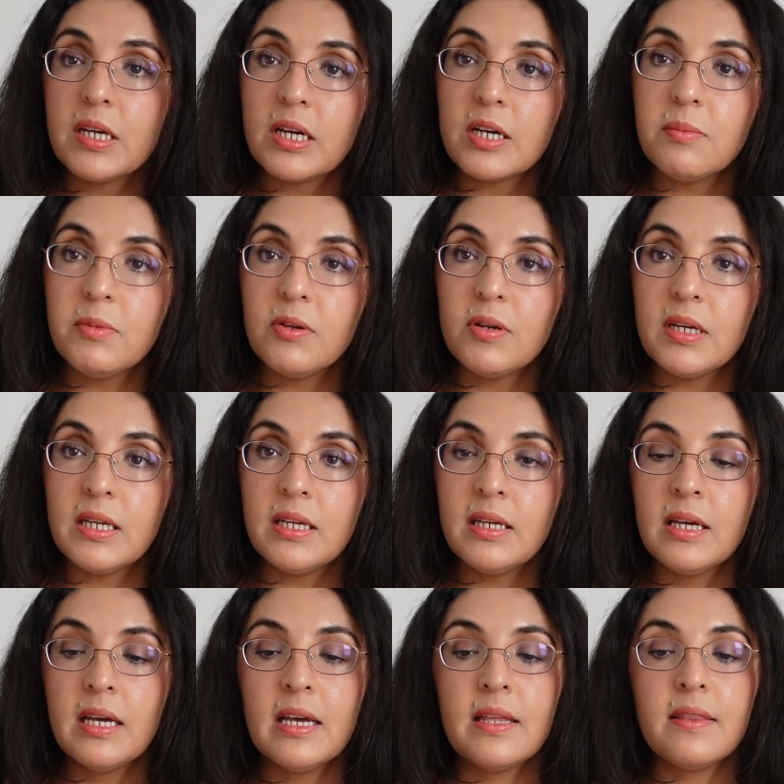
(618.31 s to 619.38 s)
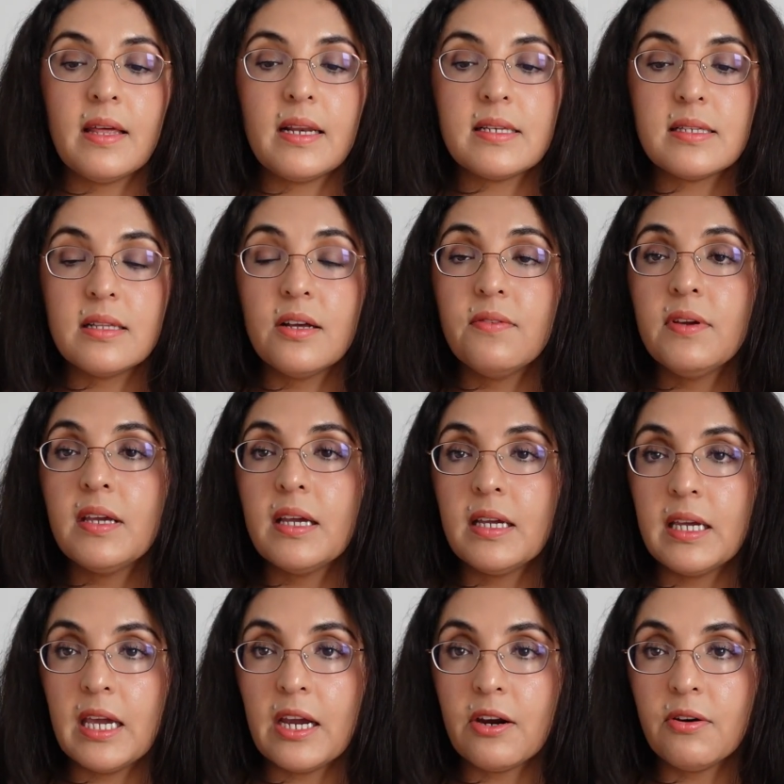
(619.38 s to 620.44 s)
a community that is loving and
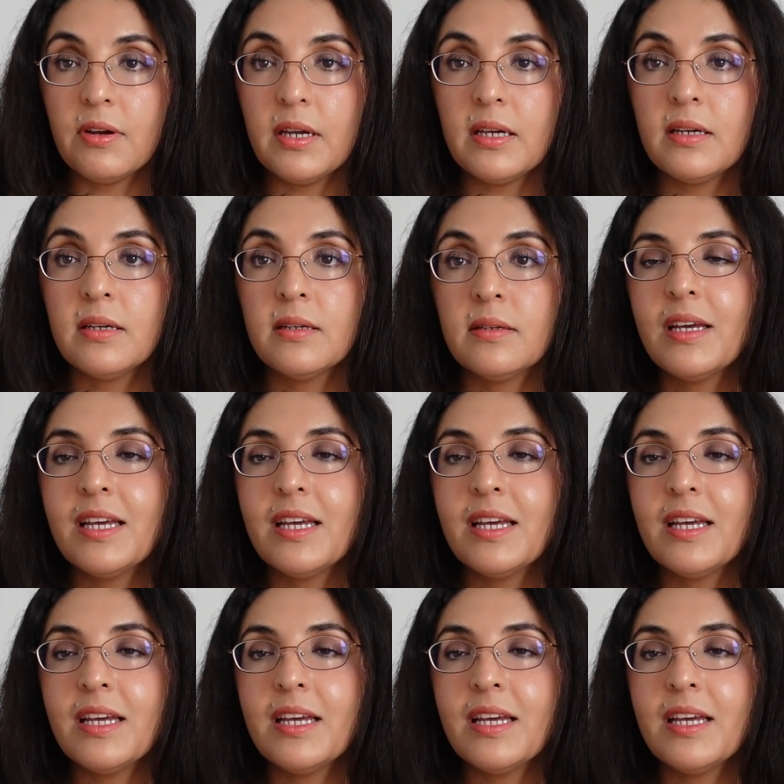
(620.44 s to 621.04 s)
caring.